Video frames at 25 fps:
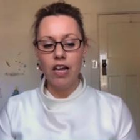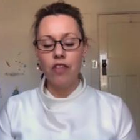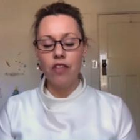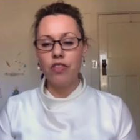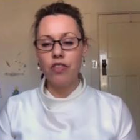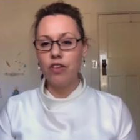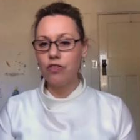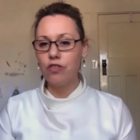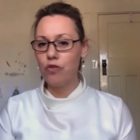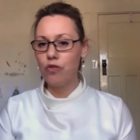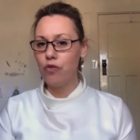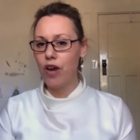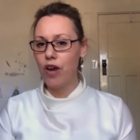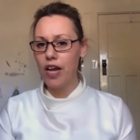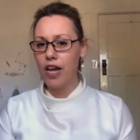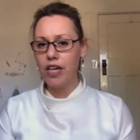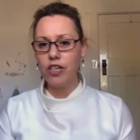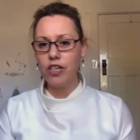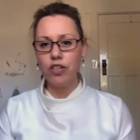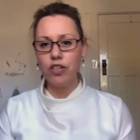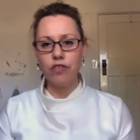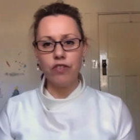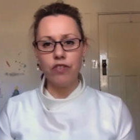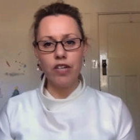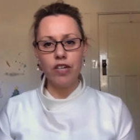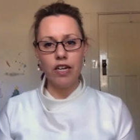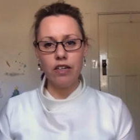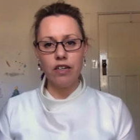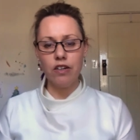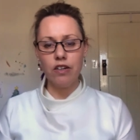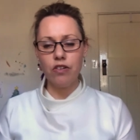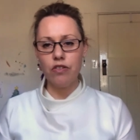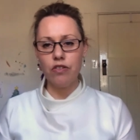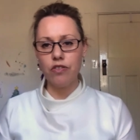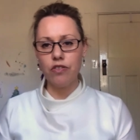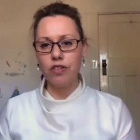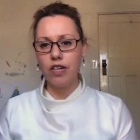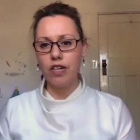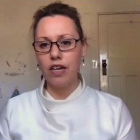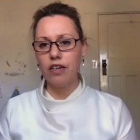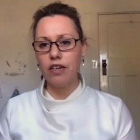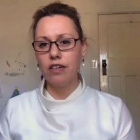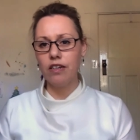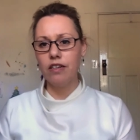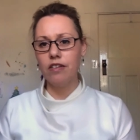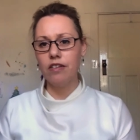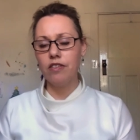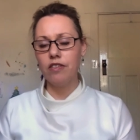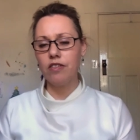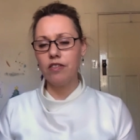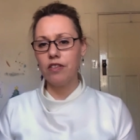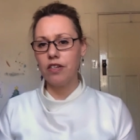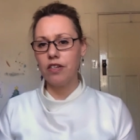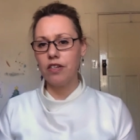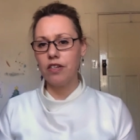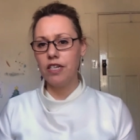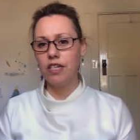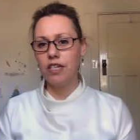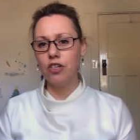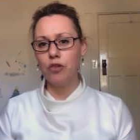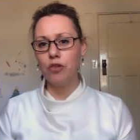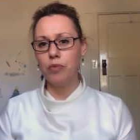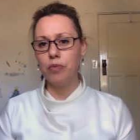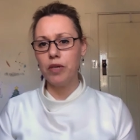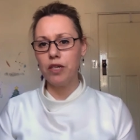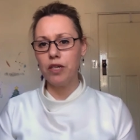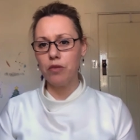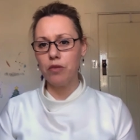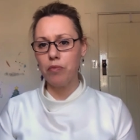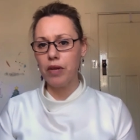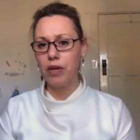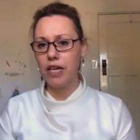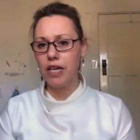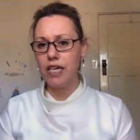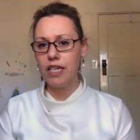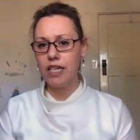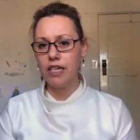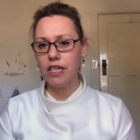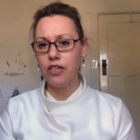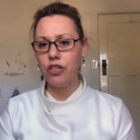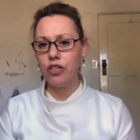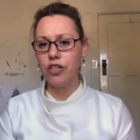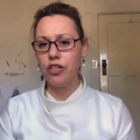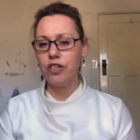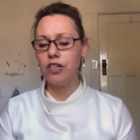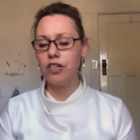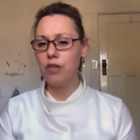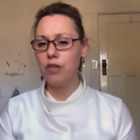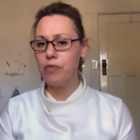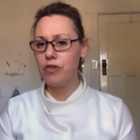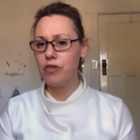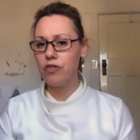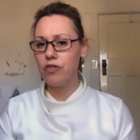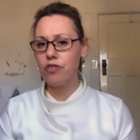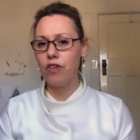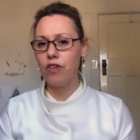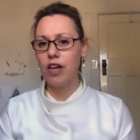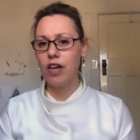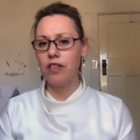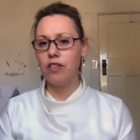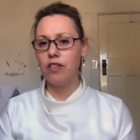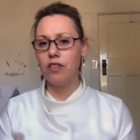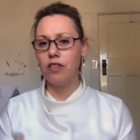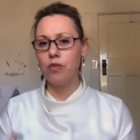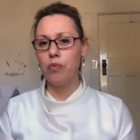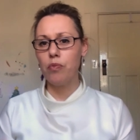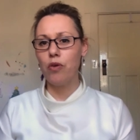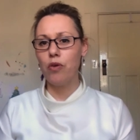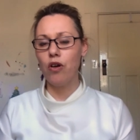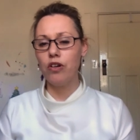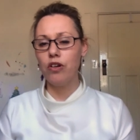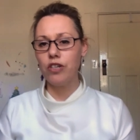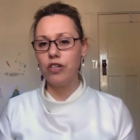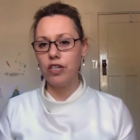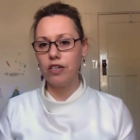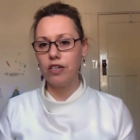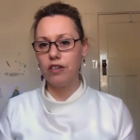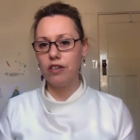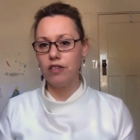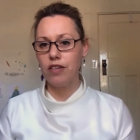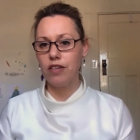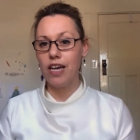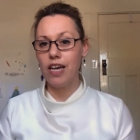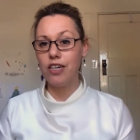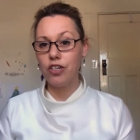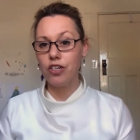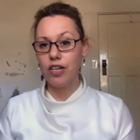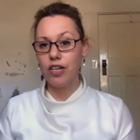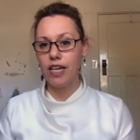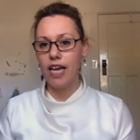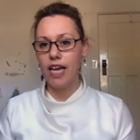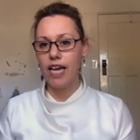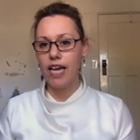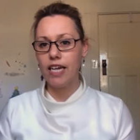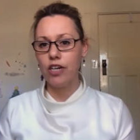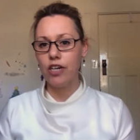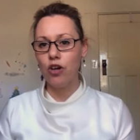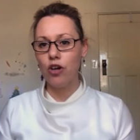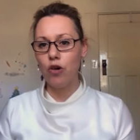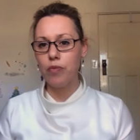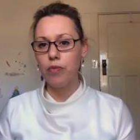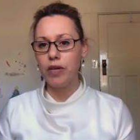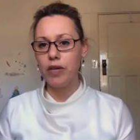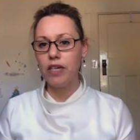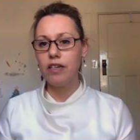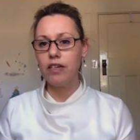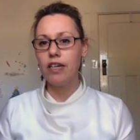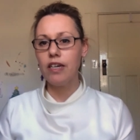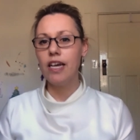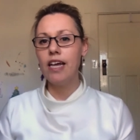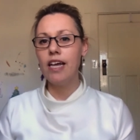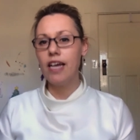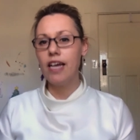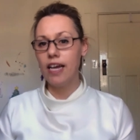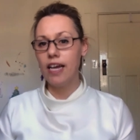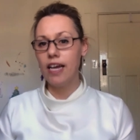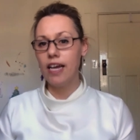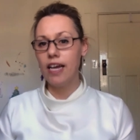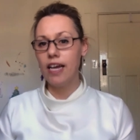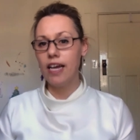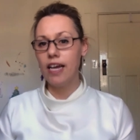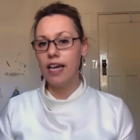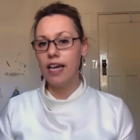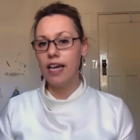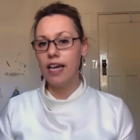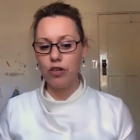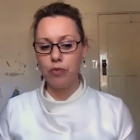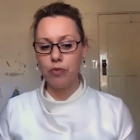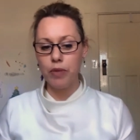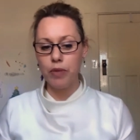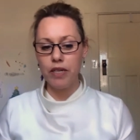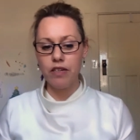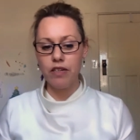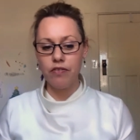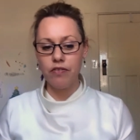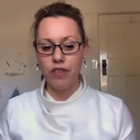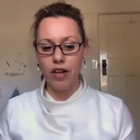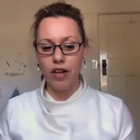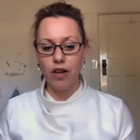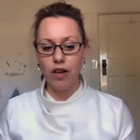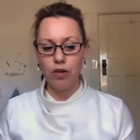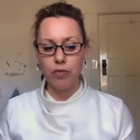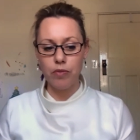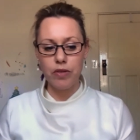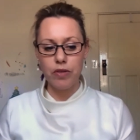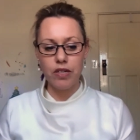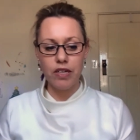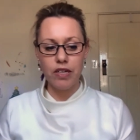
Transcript: there's a range of technical studies that need to be completed to demonstrate the project is actually economic and able to be developed